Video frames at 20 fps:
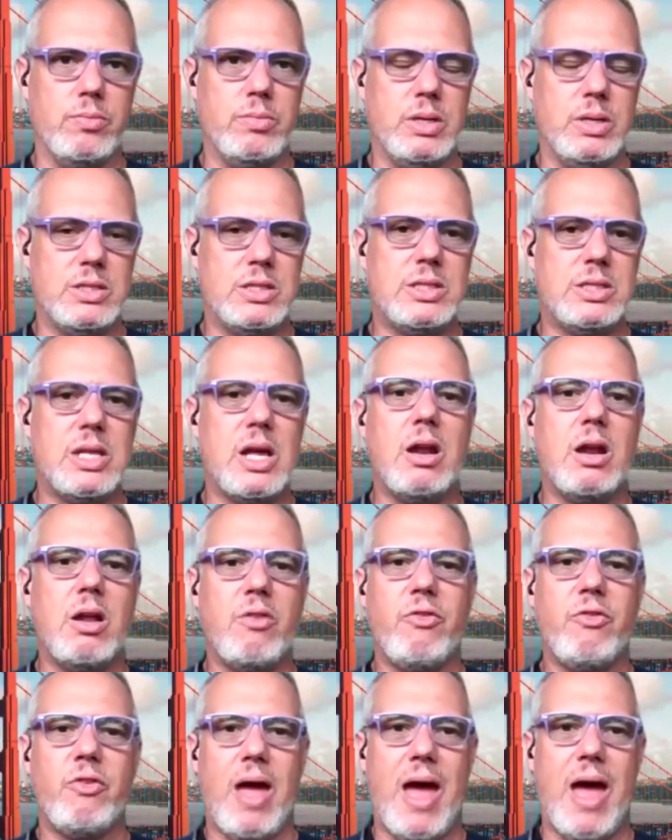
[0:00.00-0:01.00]
Instead
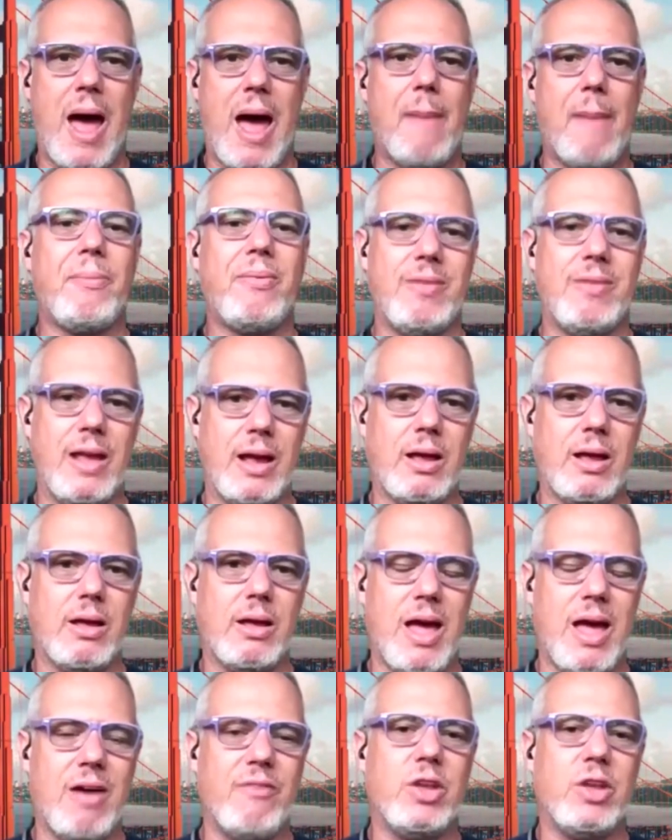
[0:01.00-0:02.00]
of AppSec
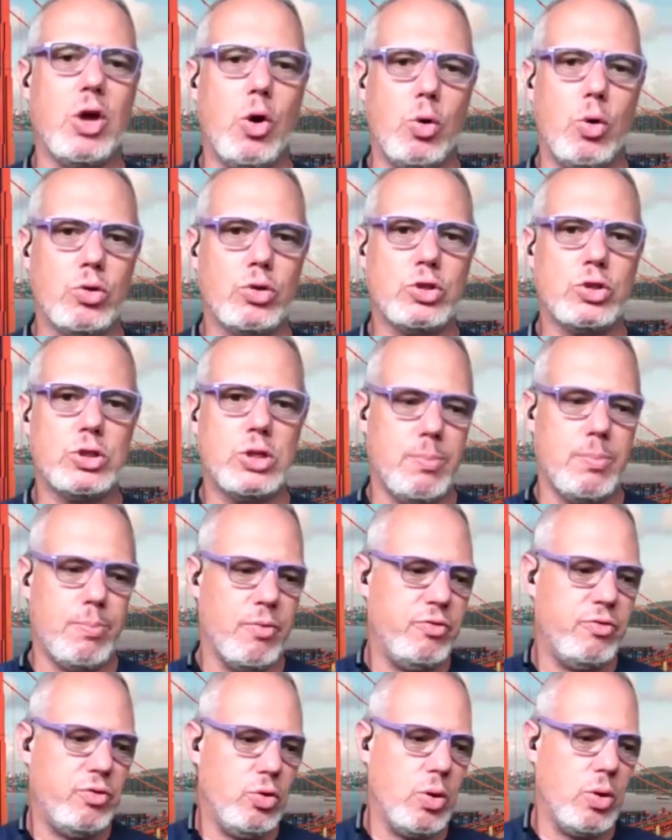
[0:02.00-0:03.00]
having ownership
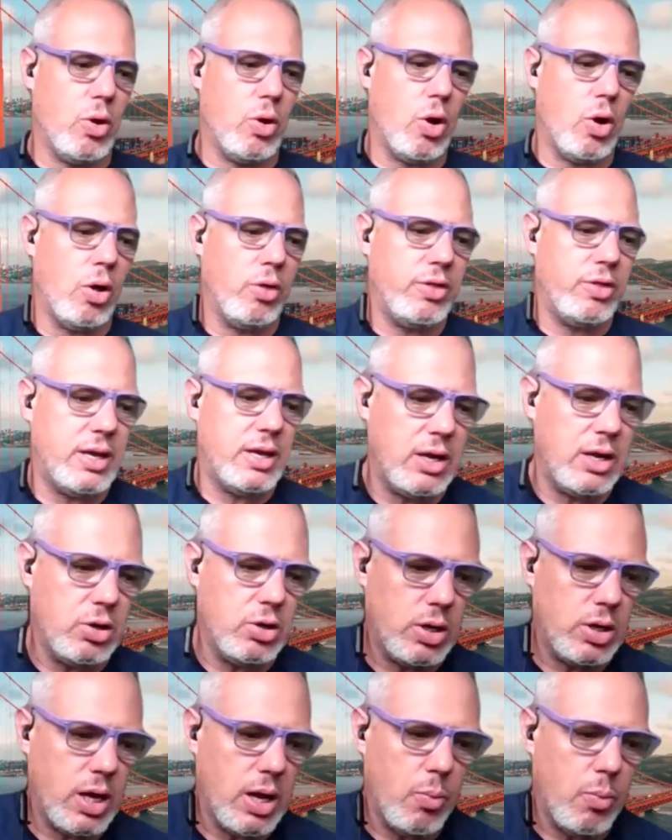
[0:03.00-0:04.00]
of doing all the
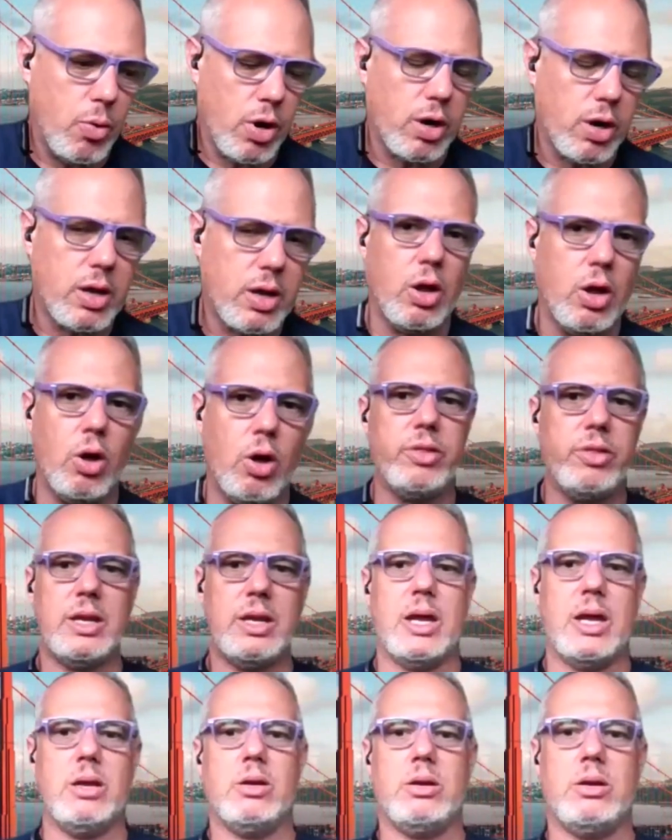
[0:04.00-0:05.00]
day-to-day work and all the
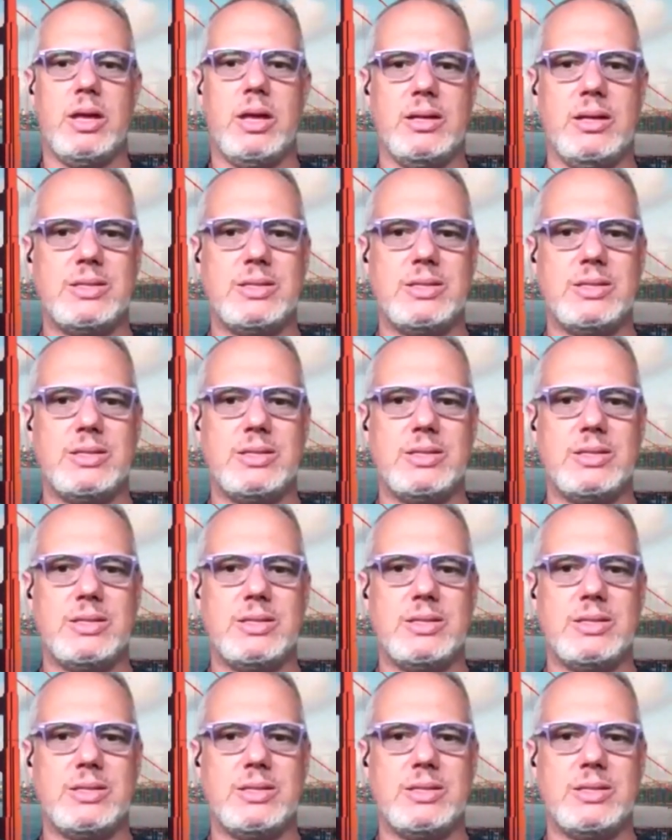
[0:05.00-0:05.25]
day-to-day